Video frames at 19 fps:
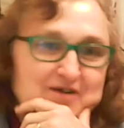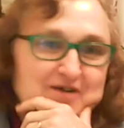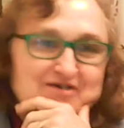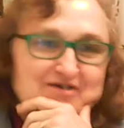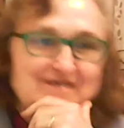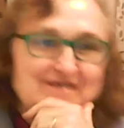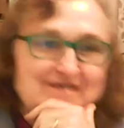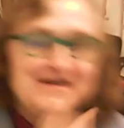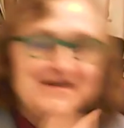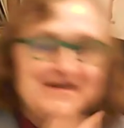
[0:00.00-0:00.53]
isn't
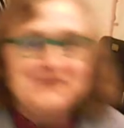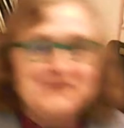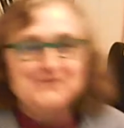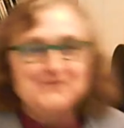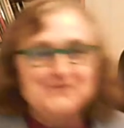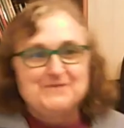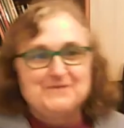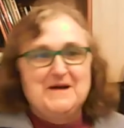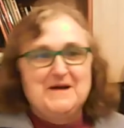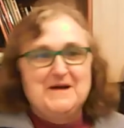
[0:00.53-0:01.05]
that good.
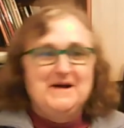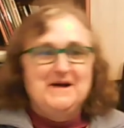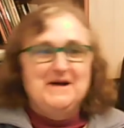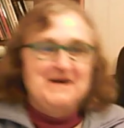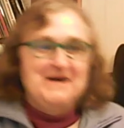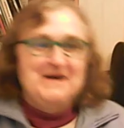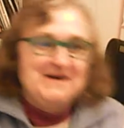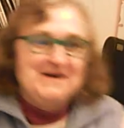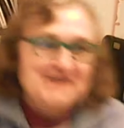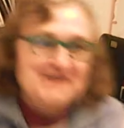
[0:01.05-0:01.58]
It
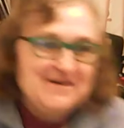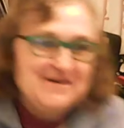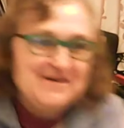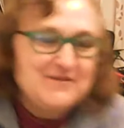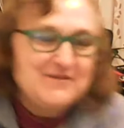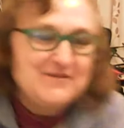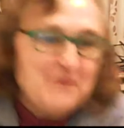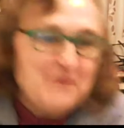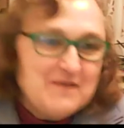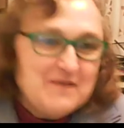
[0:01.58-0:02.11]
was
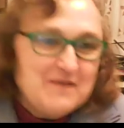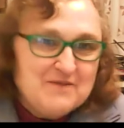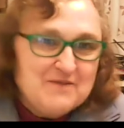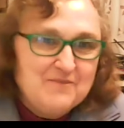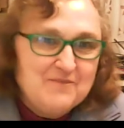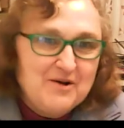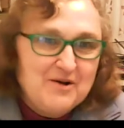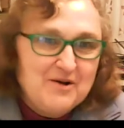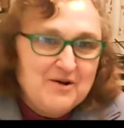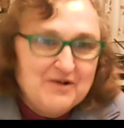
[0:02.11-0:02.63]
probably in
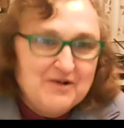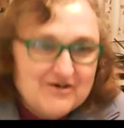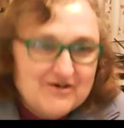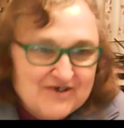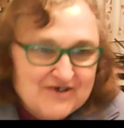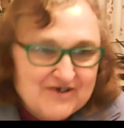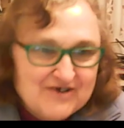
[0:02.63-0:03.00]
Polish.